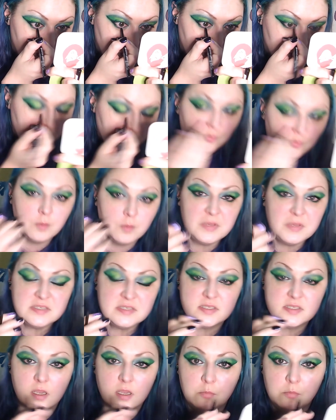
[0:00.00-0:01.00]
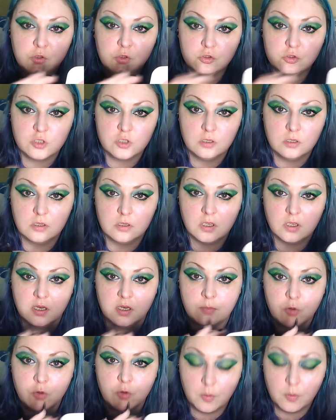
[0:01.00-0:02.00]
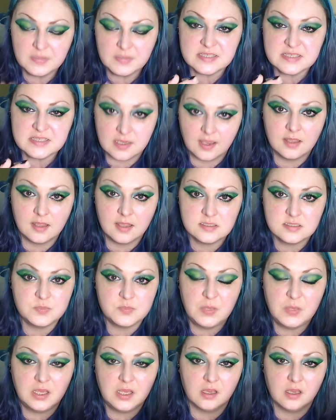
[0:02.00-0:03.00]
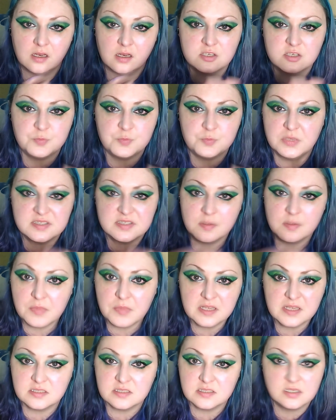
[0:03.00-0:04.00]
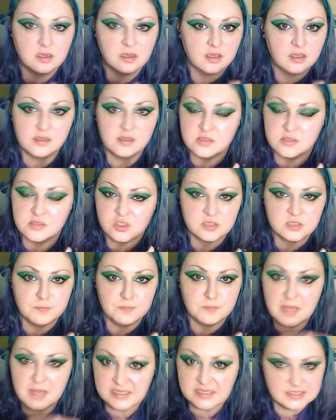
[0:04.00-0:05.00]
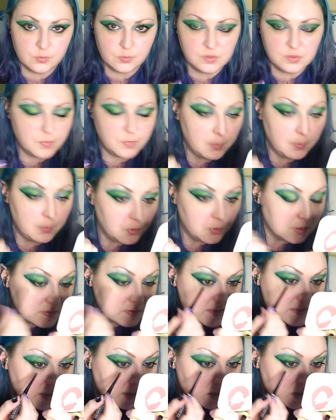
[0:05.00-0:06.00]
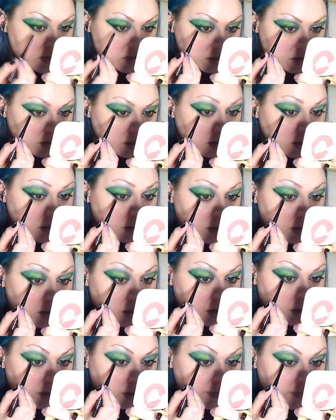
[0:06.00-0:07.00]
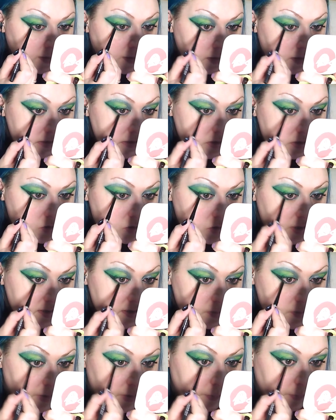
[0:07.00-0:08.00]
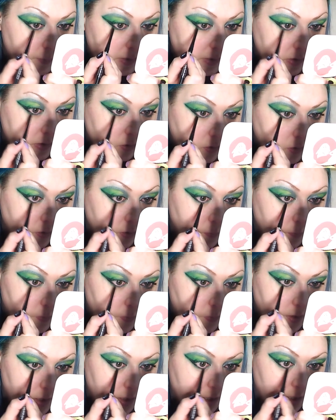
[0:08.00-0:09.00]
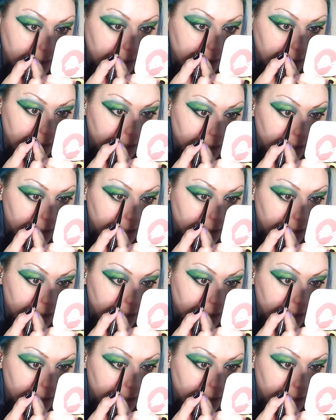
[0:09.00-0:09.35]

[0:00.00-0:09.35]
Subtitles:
I promise I'm not drunk, and I promise I can speak English, but something tonight is just messing with my pronunciation. I think it's stress about my dog, but hey.